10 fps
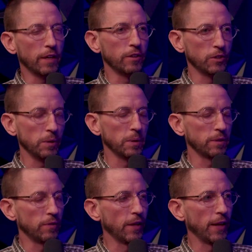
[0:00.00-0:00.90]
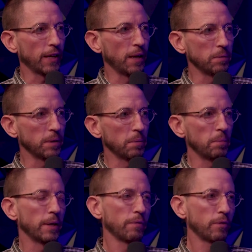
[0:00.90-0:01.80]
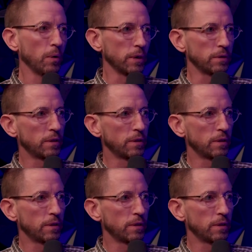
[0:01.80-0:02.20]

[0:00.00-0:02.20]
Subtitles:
forget you're Jewish, and then that comes up. I'm like, of course.